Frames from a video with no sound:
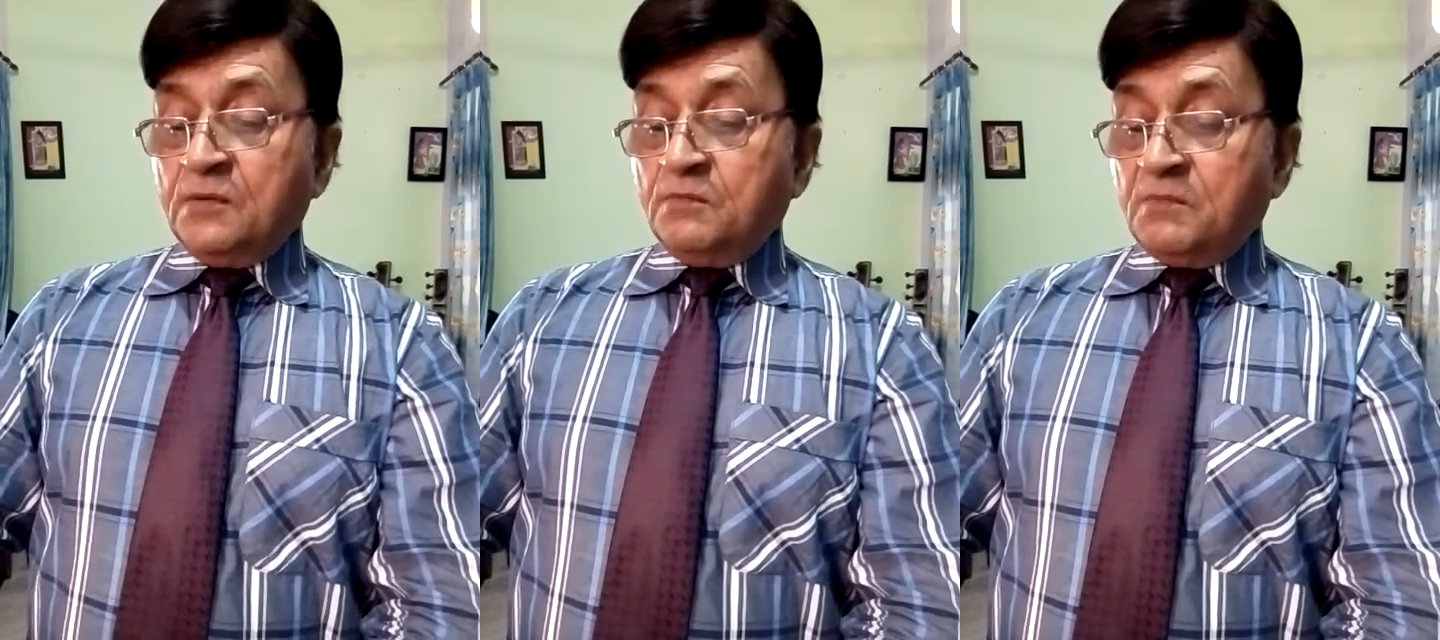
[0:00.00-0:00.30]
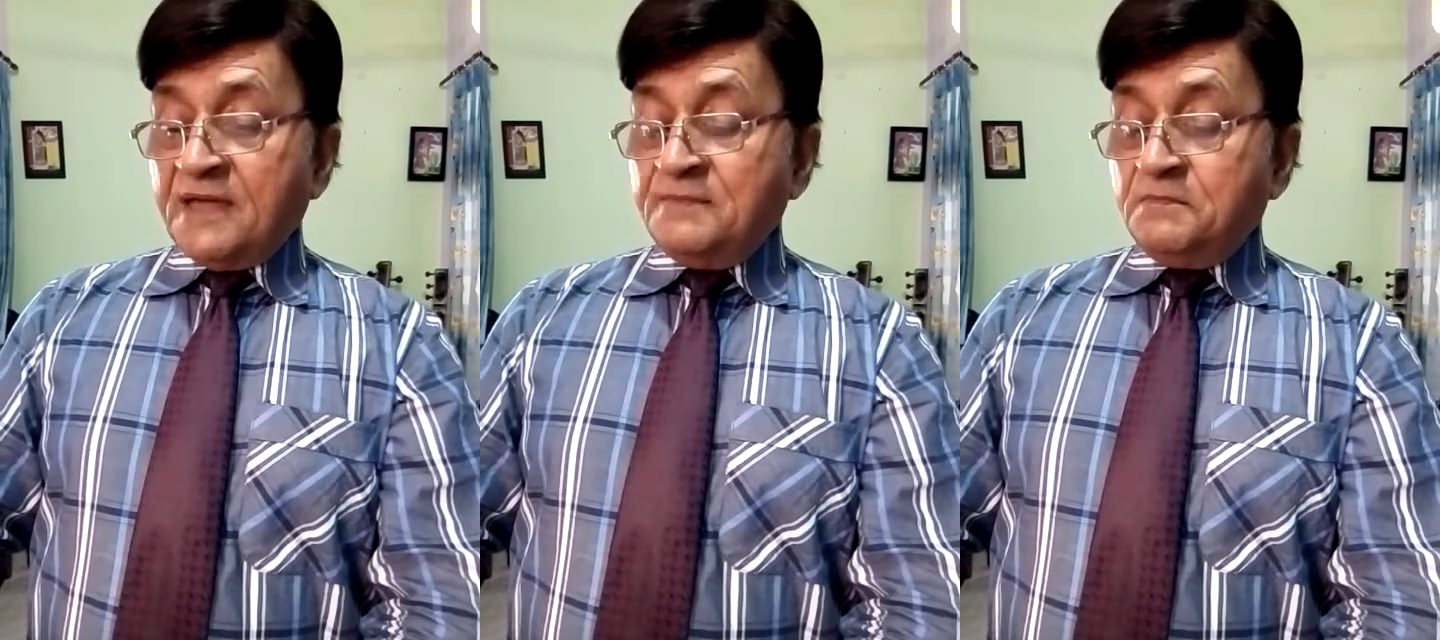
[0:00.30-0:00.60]

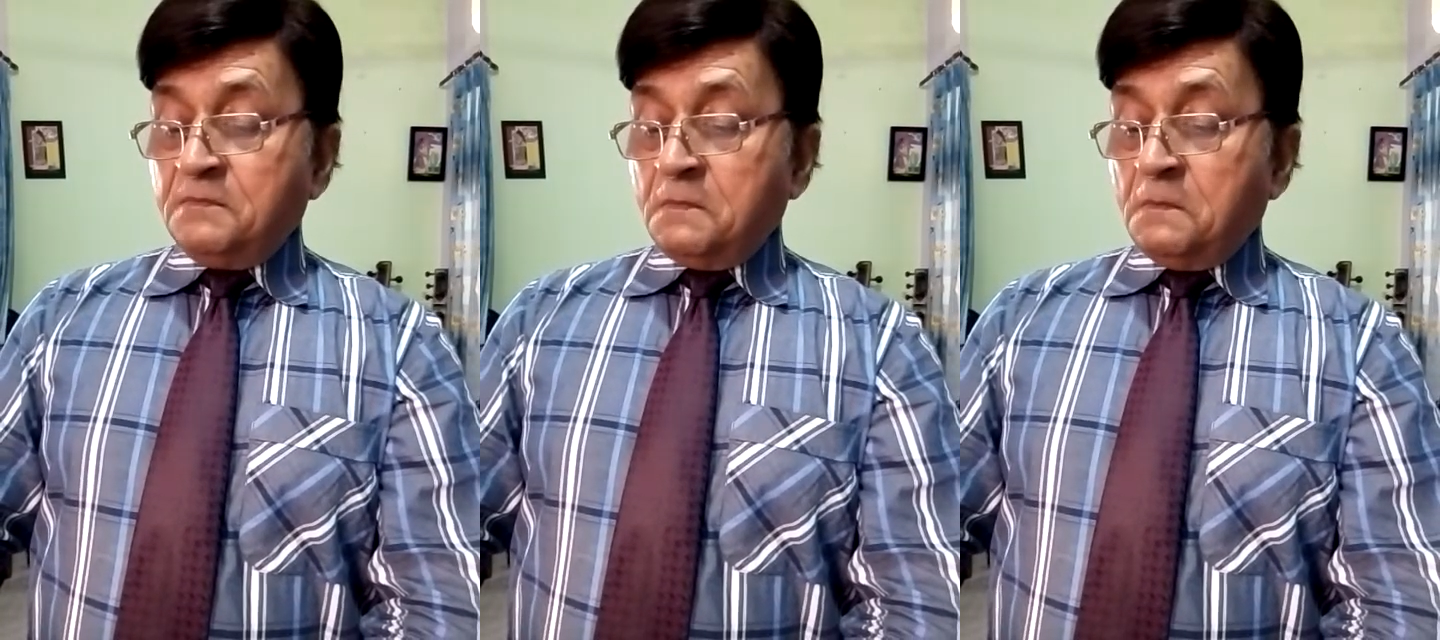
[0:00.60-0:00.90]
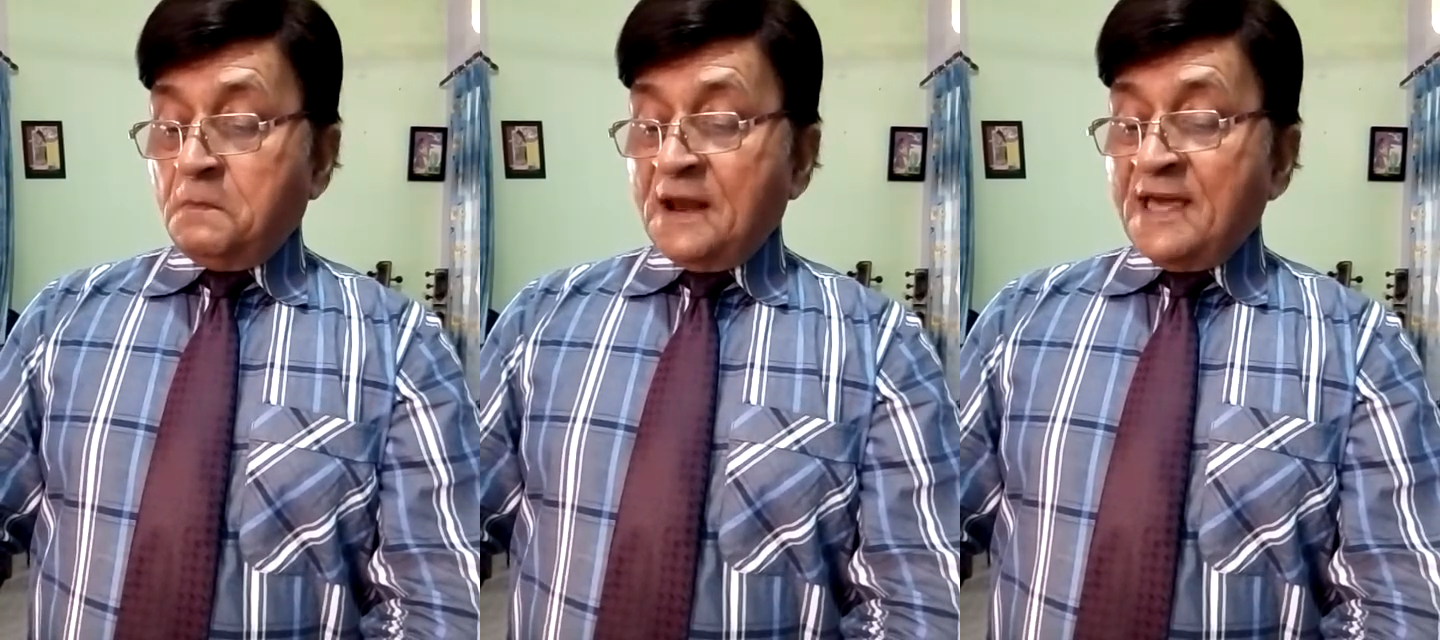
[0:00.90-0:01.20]

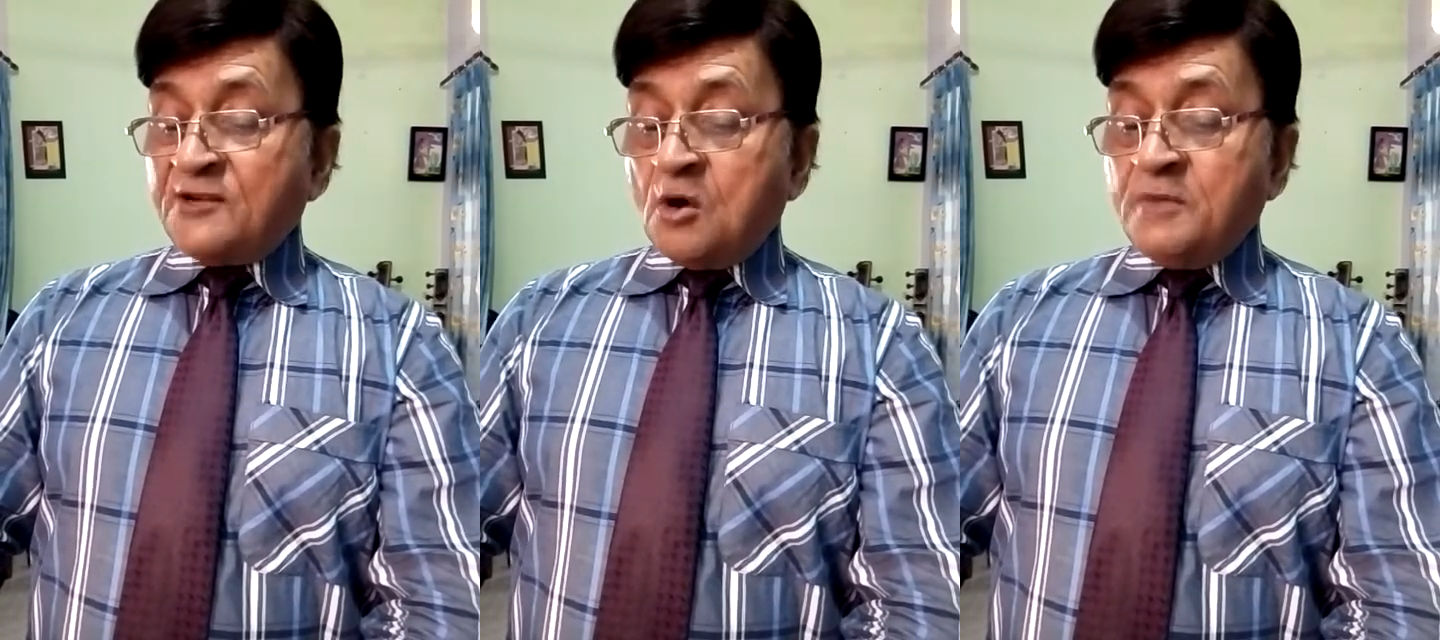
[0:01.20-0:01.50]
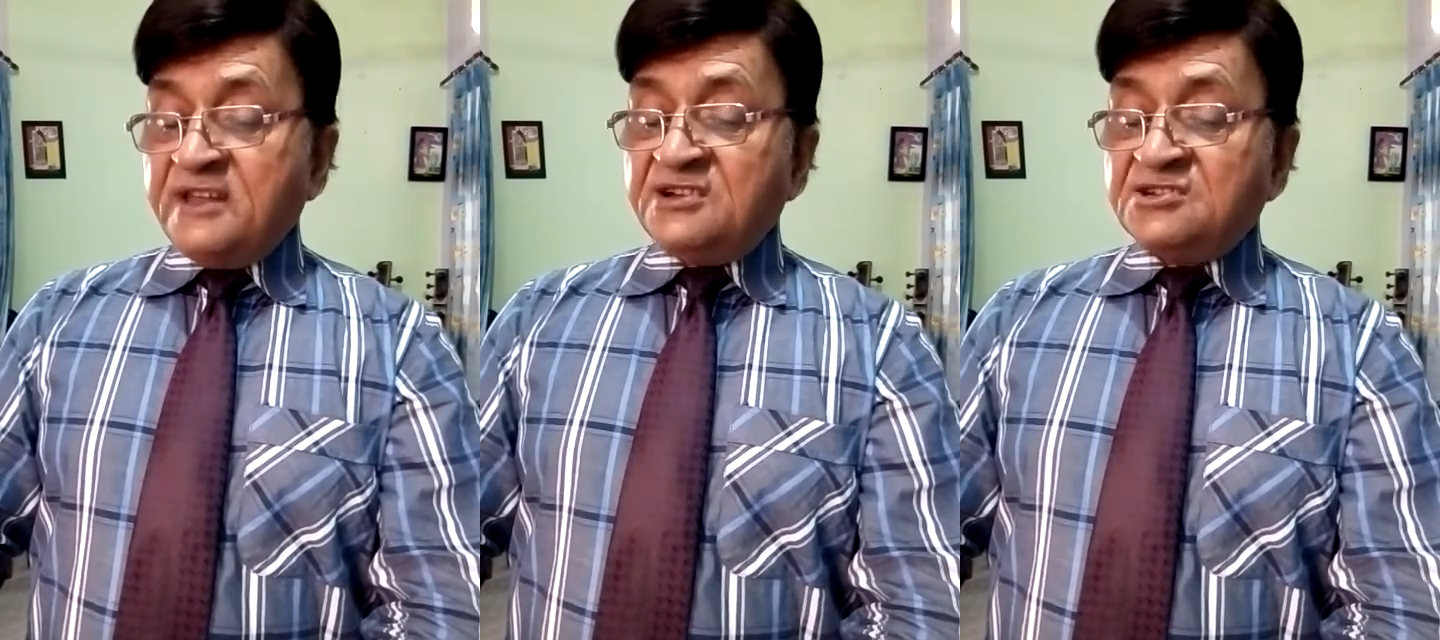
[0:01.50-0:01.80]
malaco
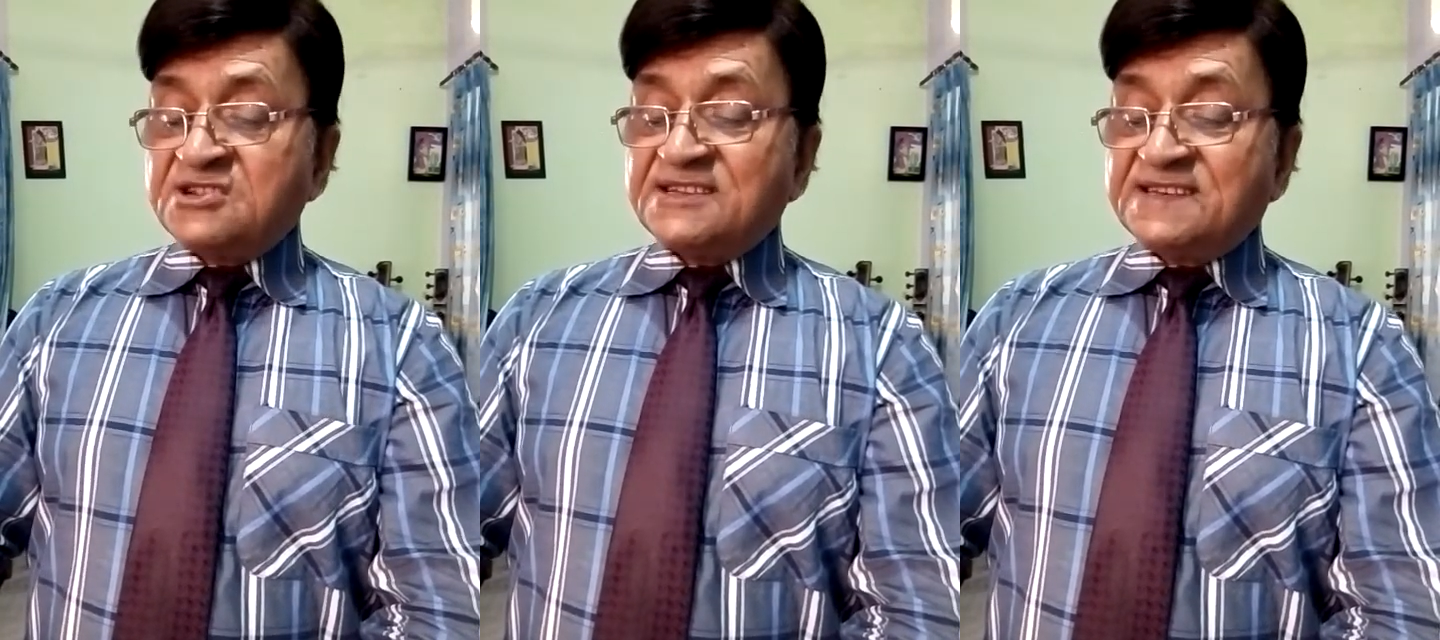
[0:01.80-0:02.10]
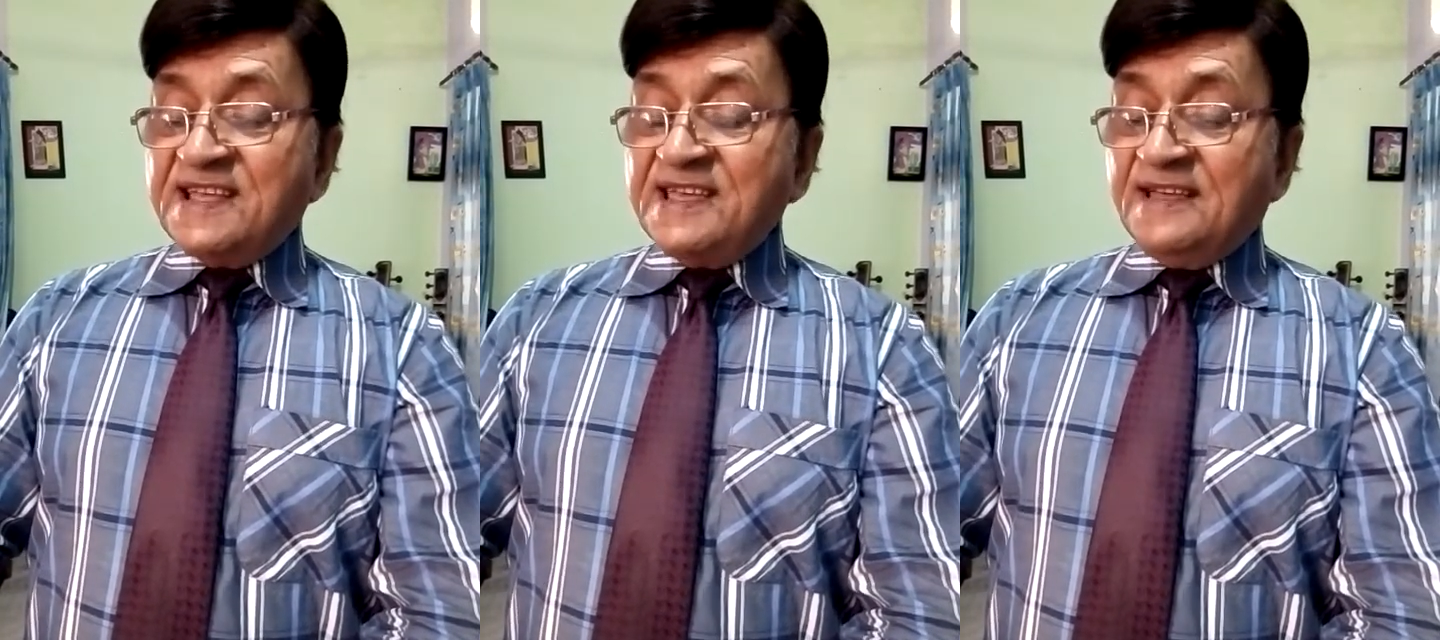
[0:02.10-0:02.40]
means
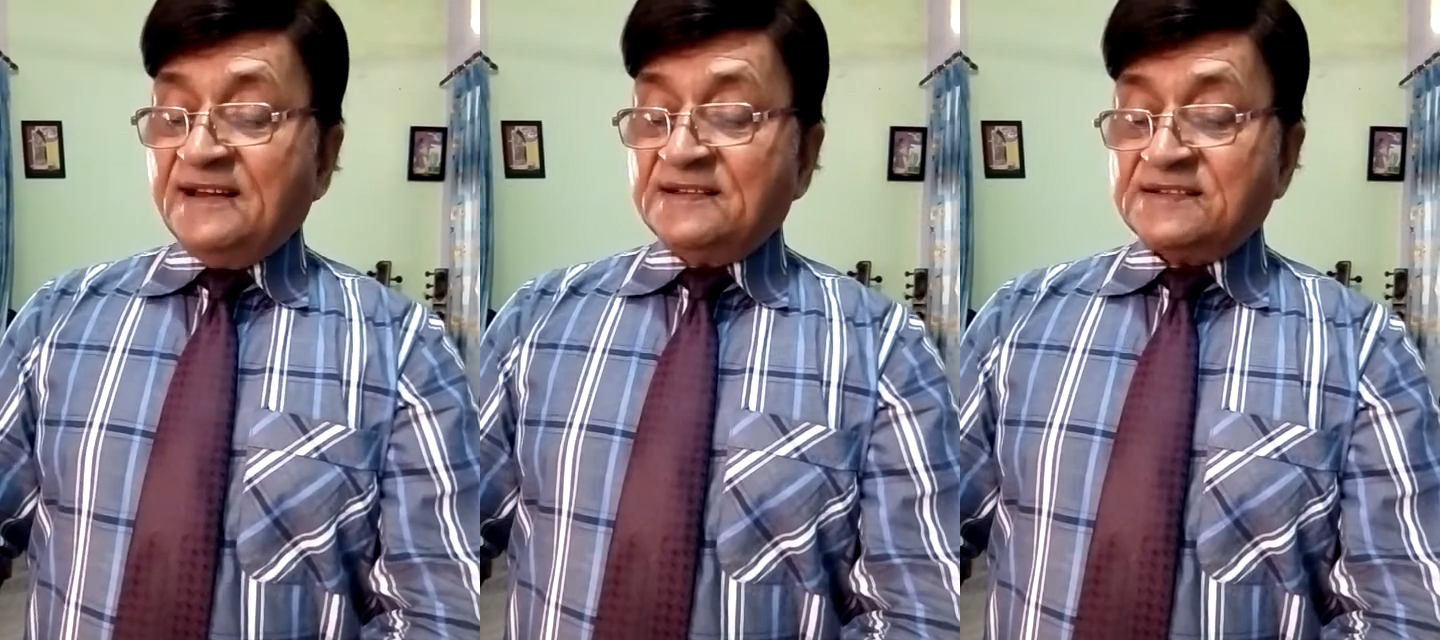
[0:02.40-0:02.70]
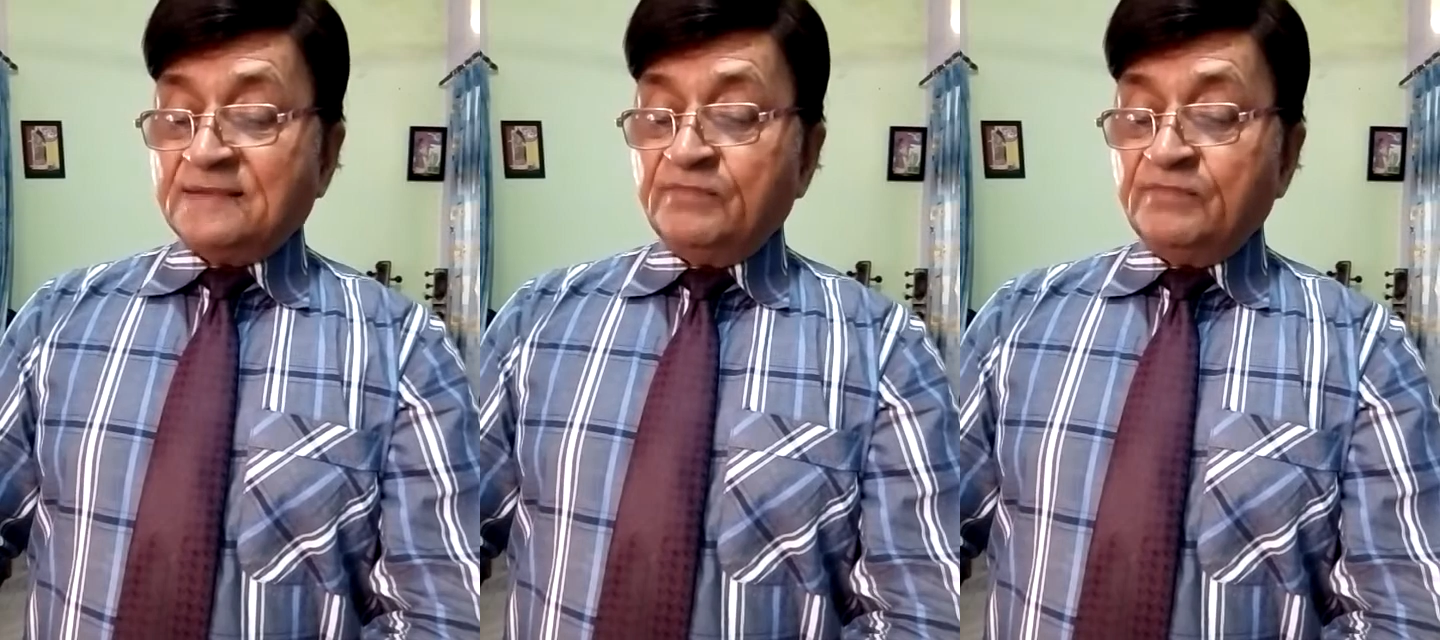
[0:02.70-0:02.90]
snails,